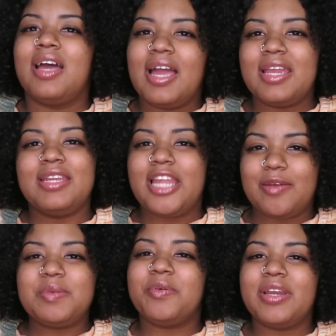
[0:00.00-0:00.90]
I
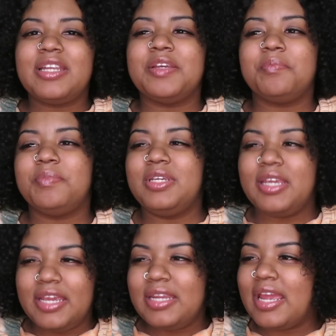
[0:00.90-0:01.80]
cannot be pregnant.
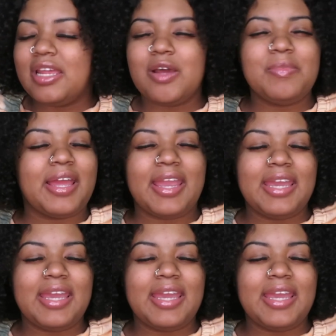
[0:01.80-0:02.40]
And I'm like,